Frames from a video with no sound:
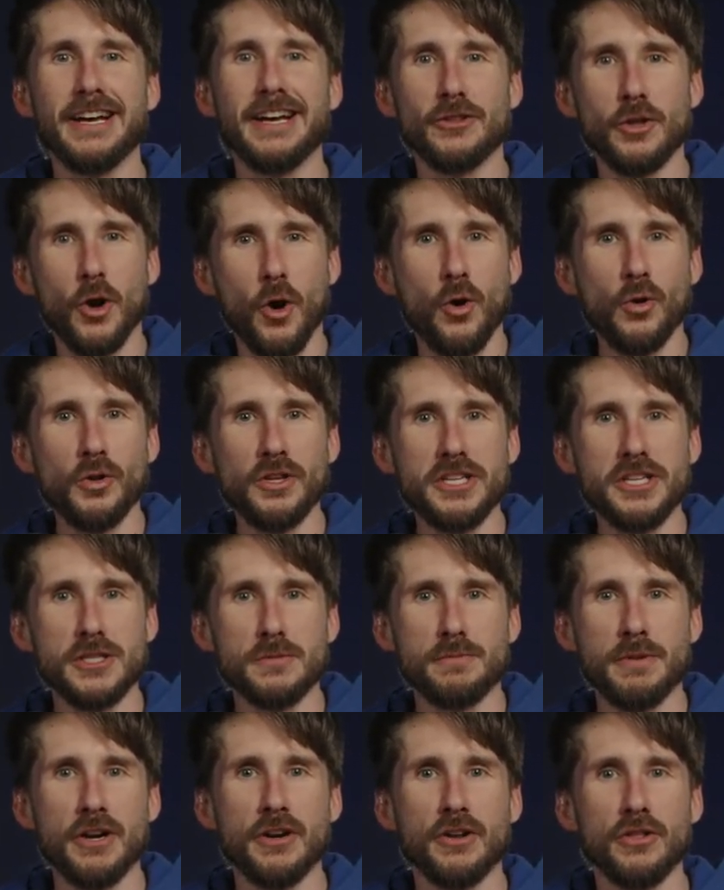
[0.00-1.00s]
the Holy
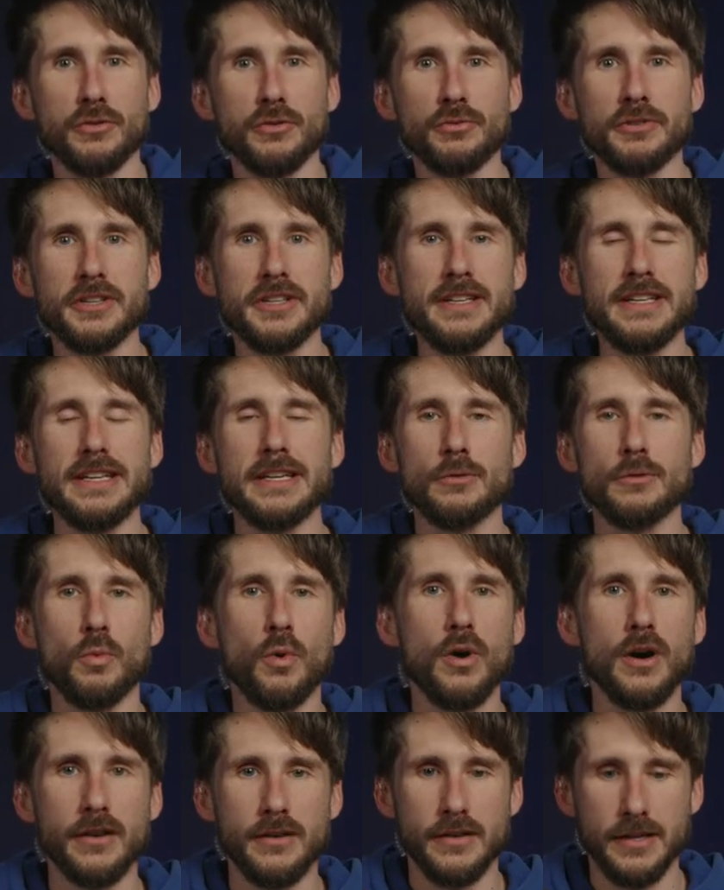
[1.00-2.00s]
Spirit, three in
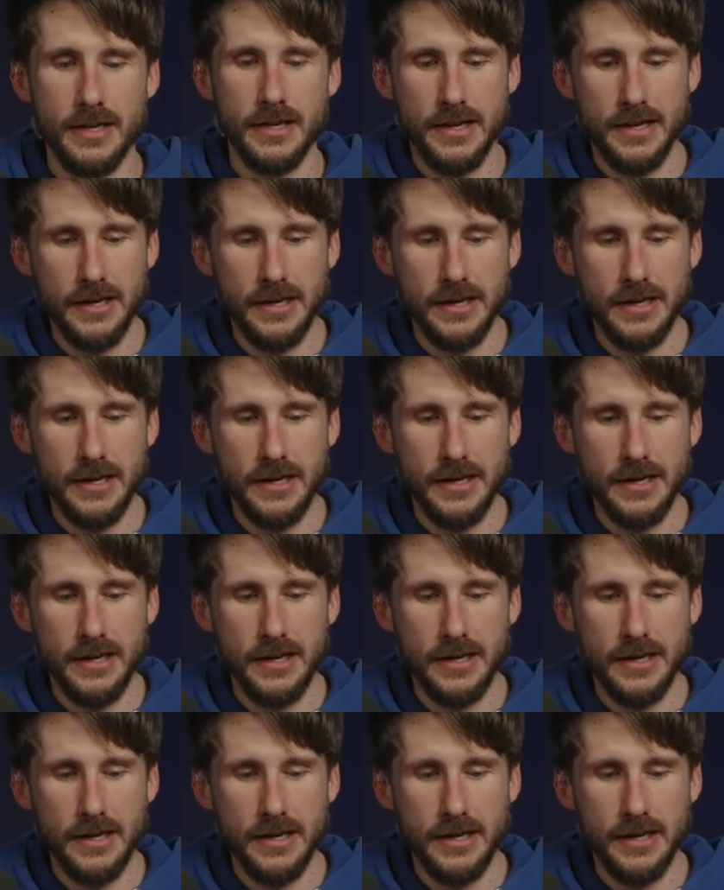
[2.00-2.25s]
one.